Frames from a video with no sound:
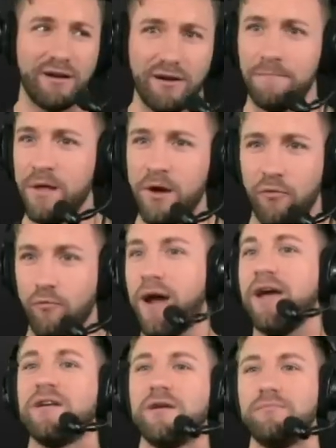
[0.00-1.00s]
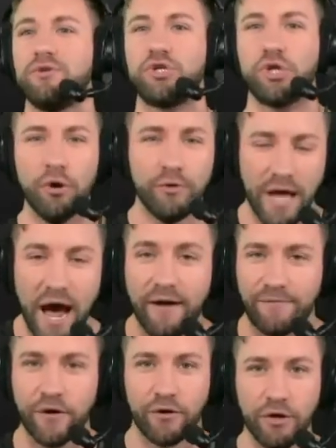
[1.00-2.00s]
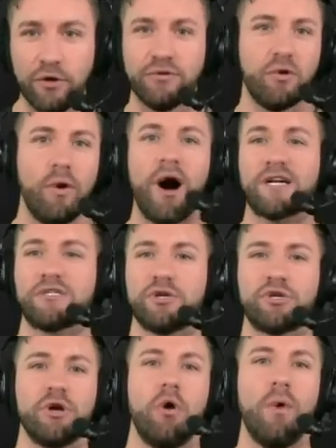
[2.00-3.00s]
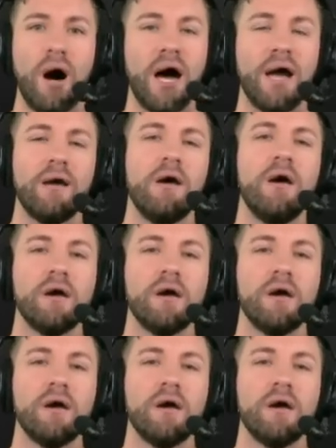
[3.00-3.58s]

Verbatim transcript: a random June afternoon to watch the show. Why?